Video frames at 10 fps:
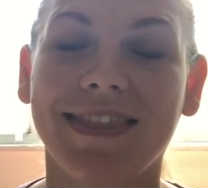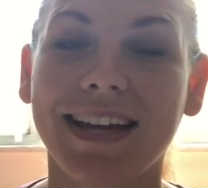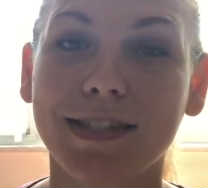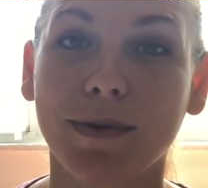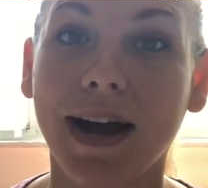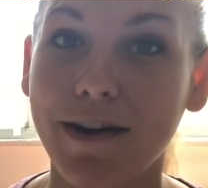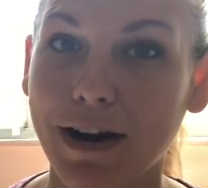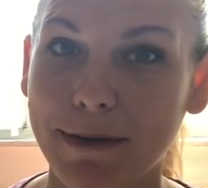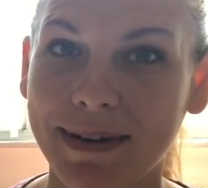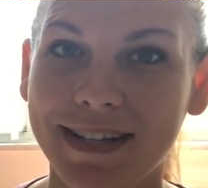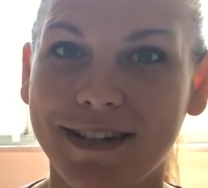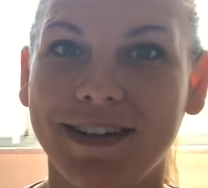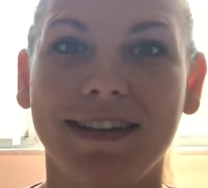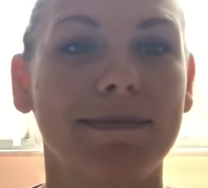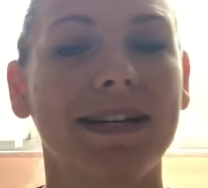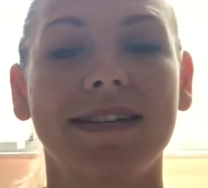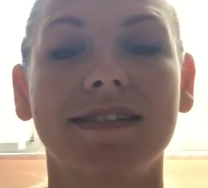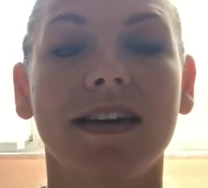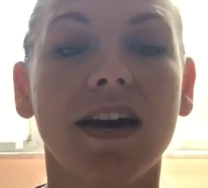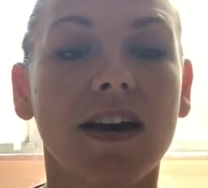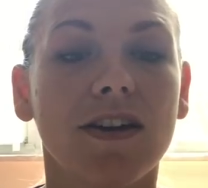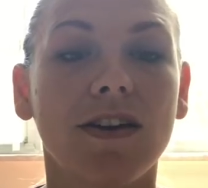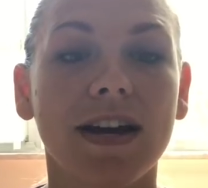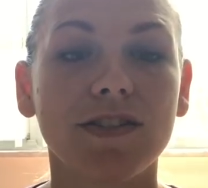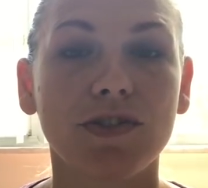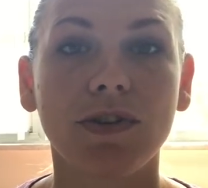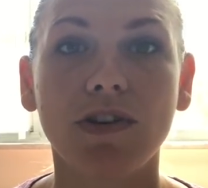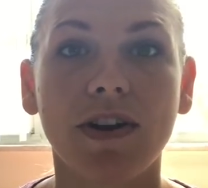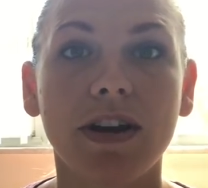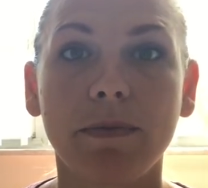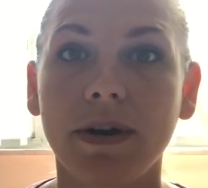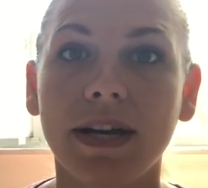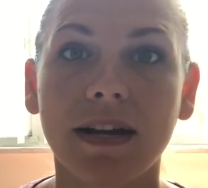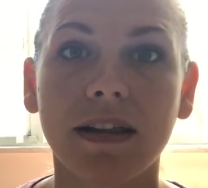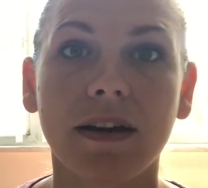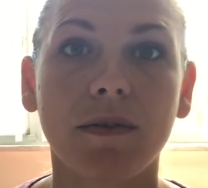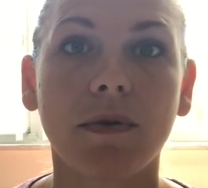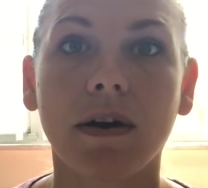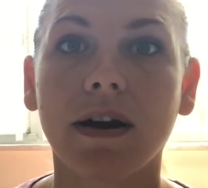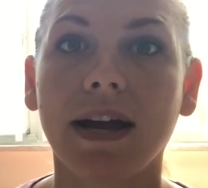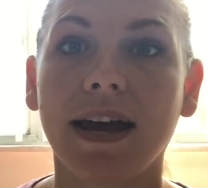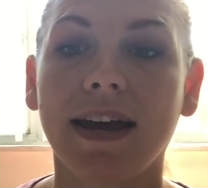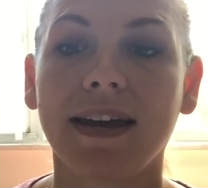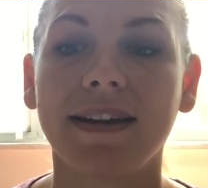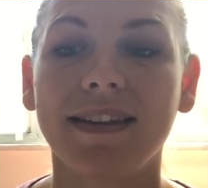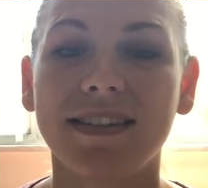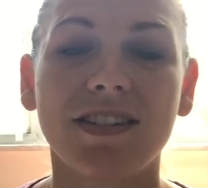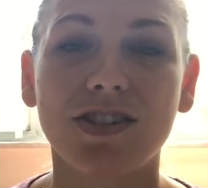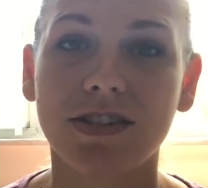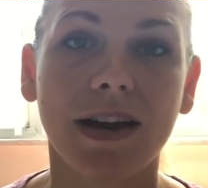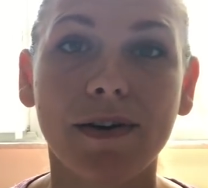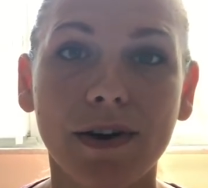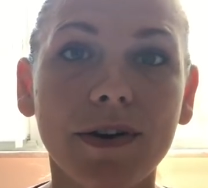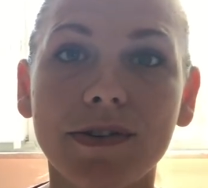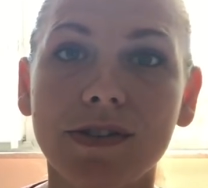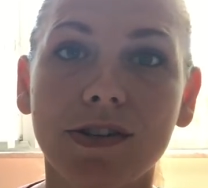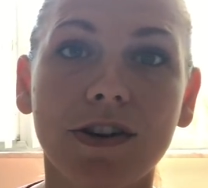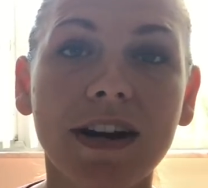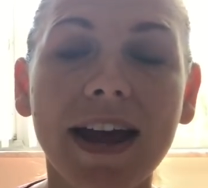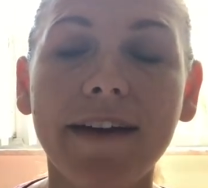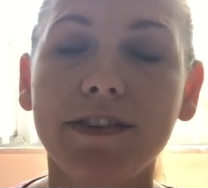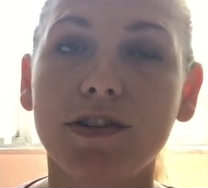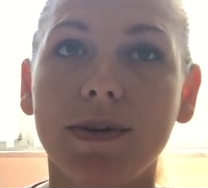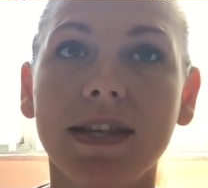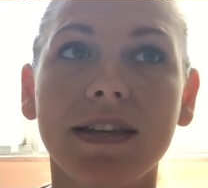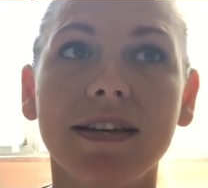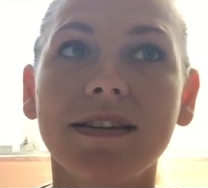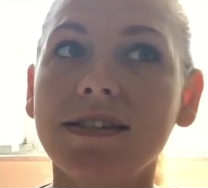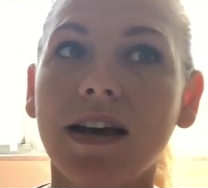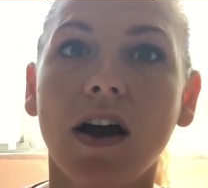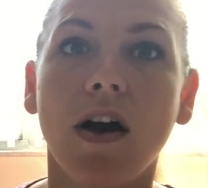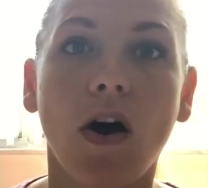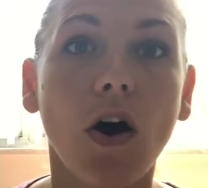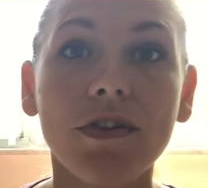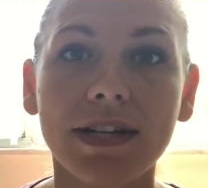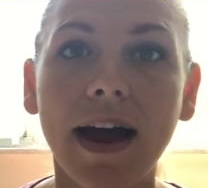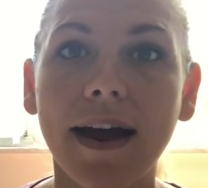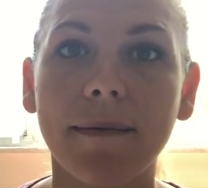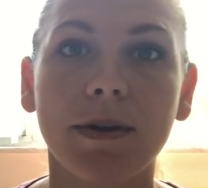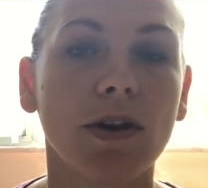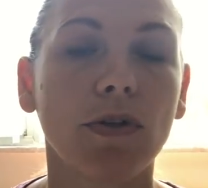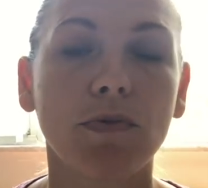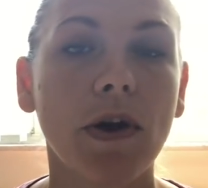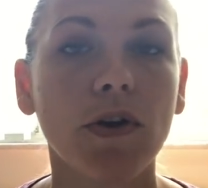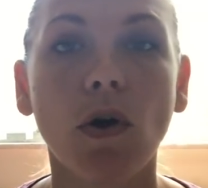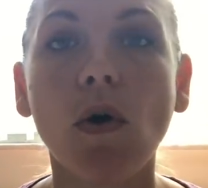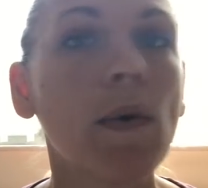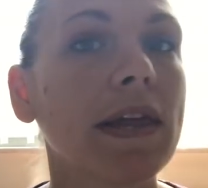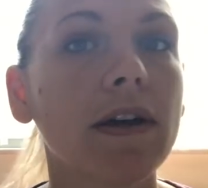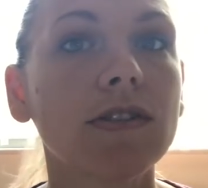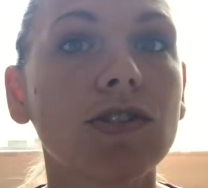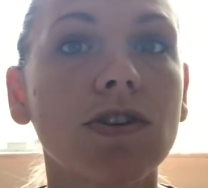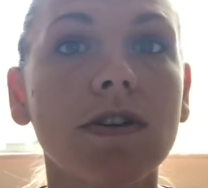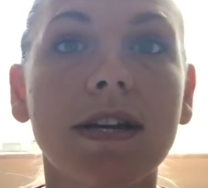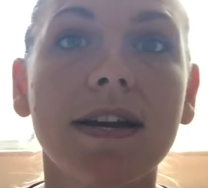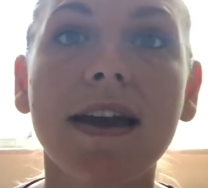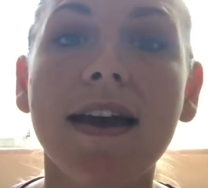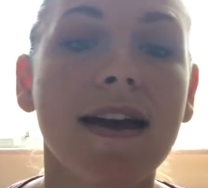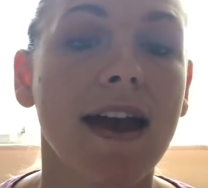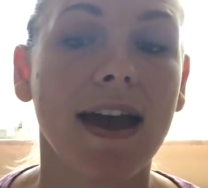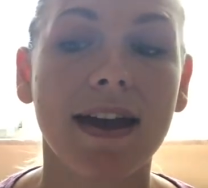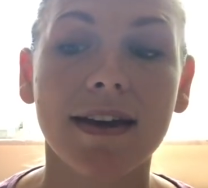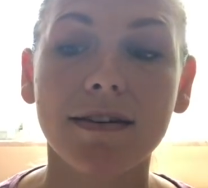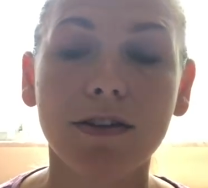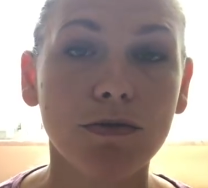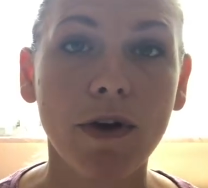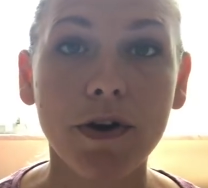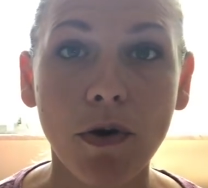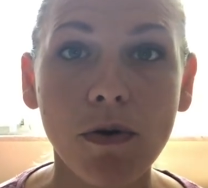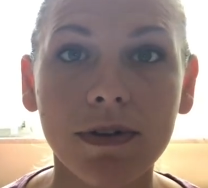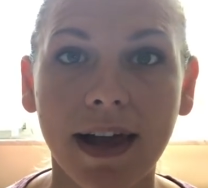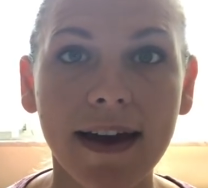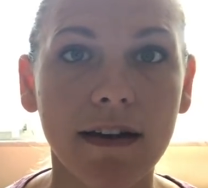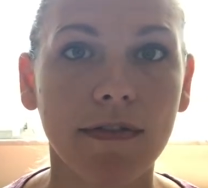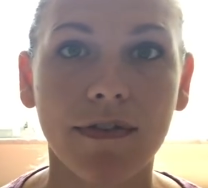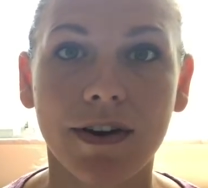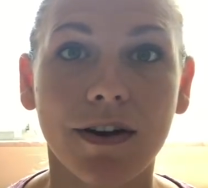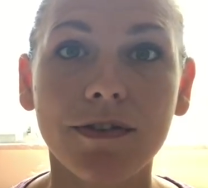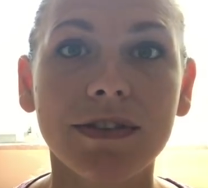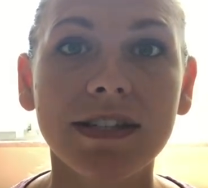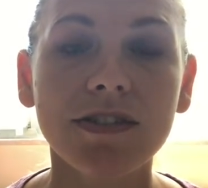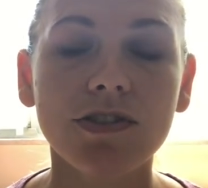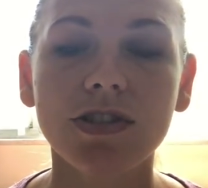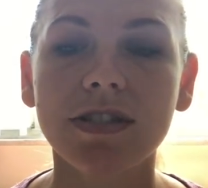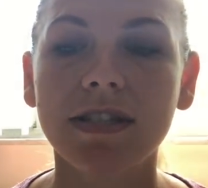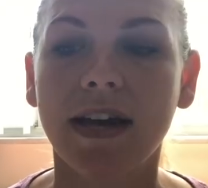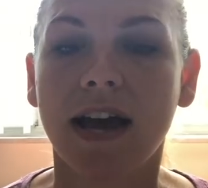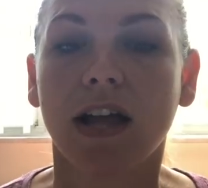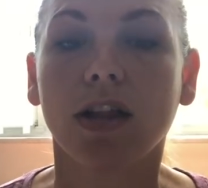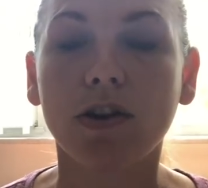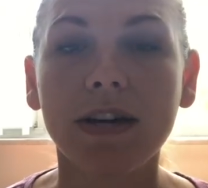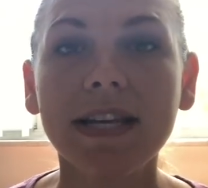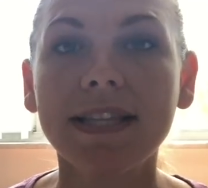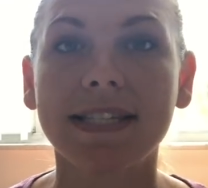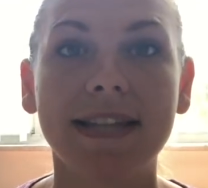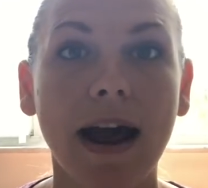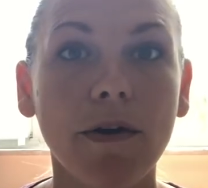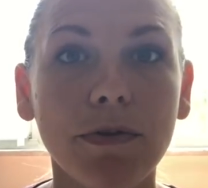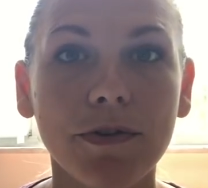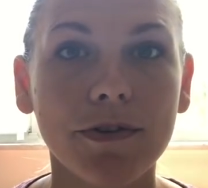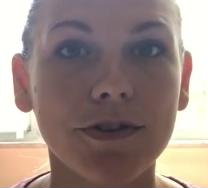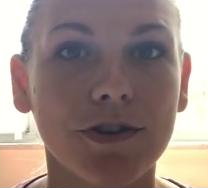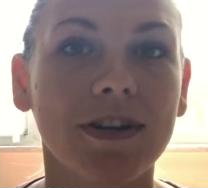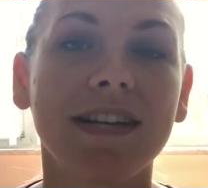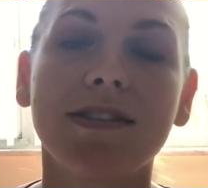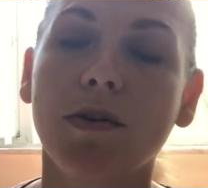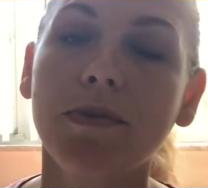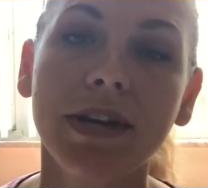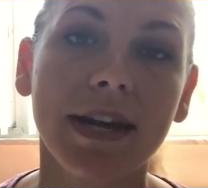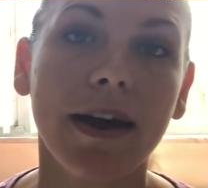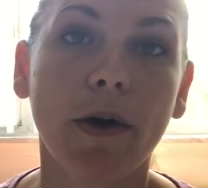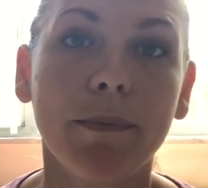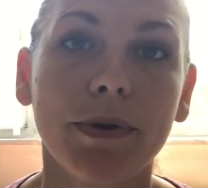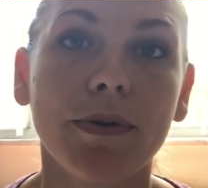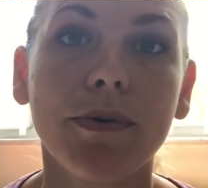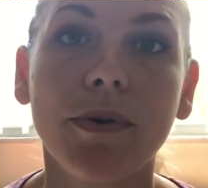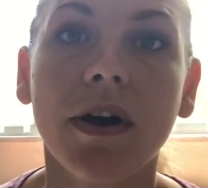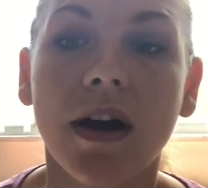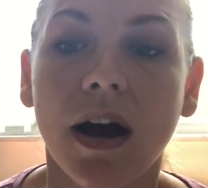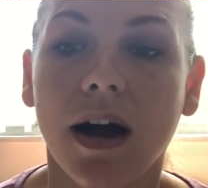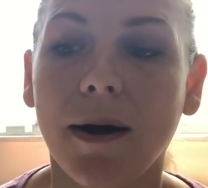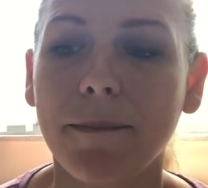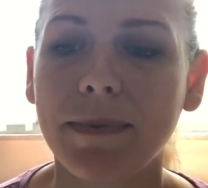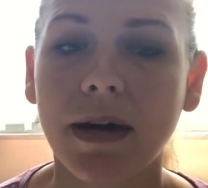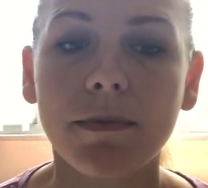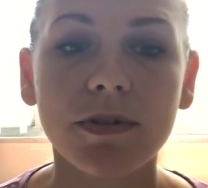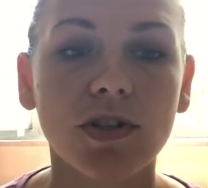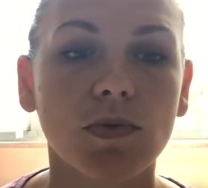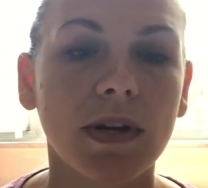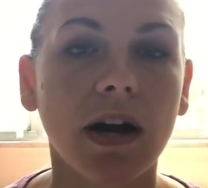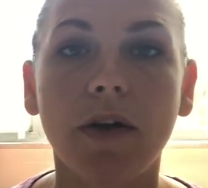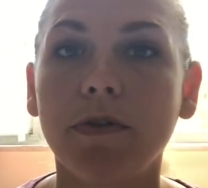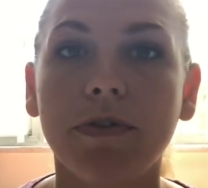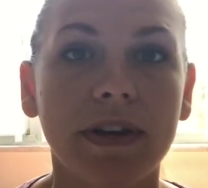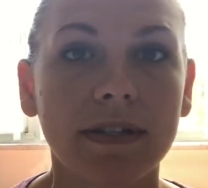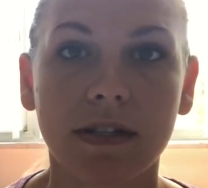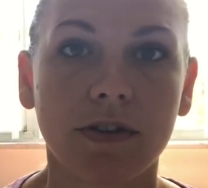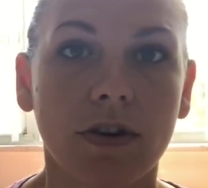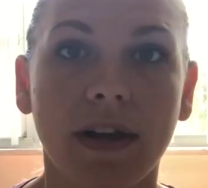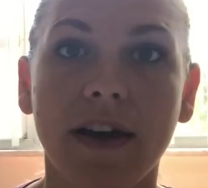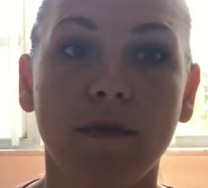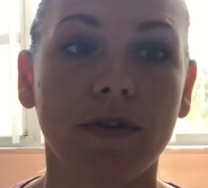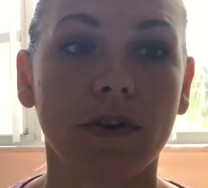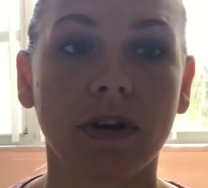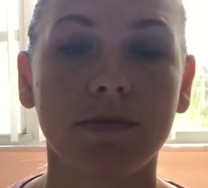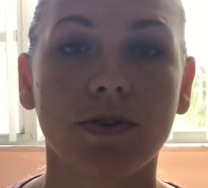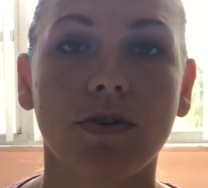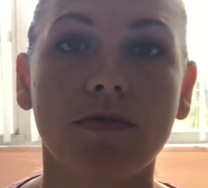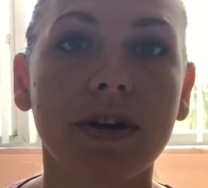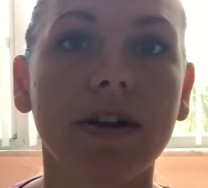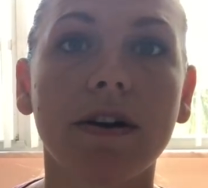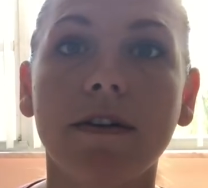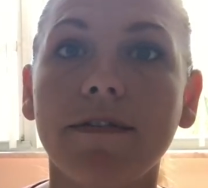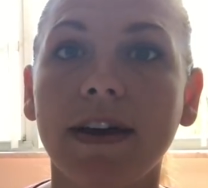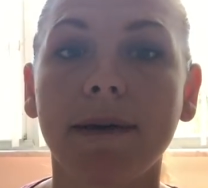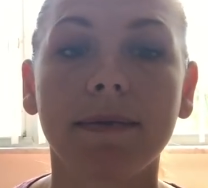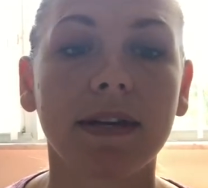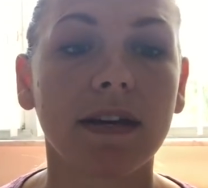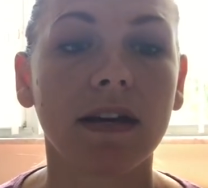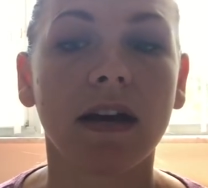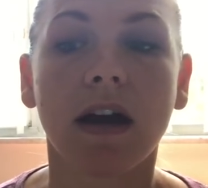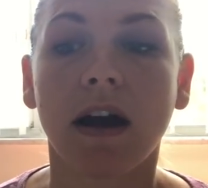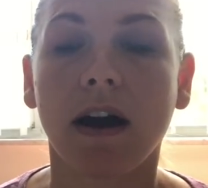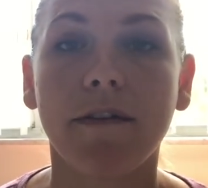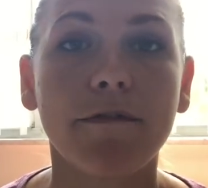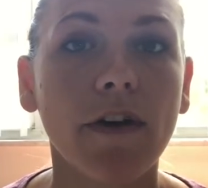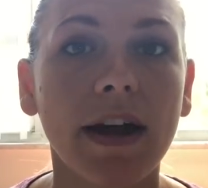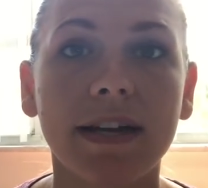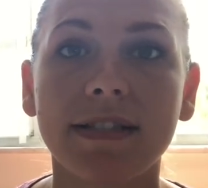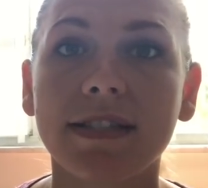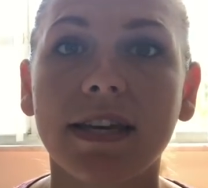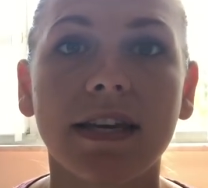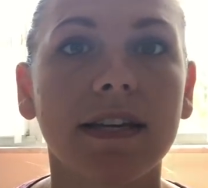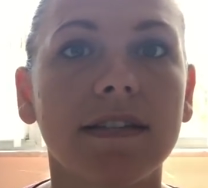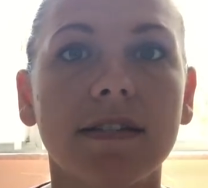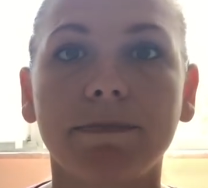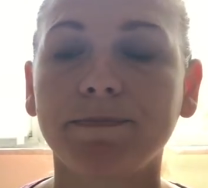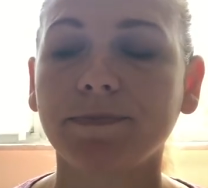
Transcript: that's what i recommend doing because you guys are doing great. You're putting in a lot of work and this is just how it goes. You're gonna have to tweak things all the time, you know, throughout your whole weight loss journey and throughout your whole life, you know. These are just, learning this now through your journey is only gonna help you um, be able to tweak other things in your life, whether it comes to career, family, um, friends, kids.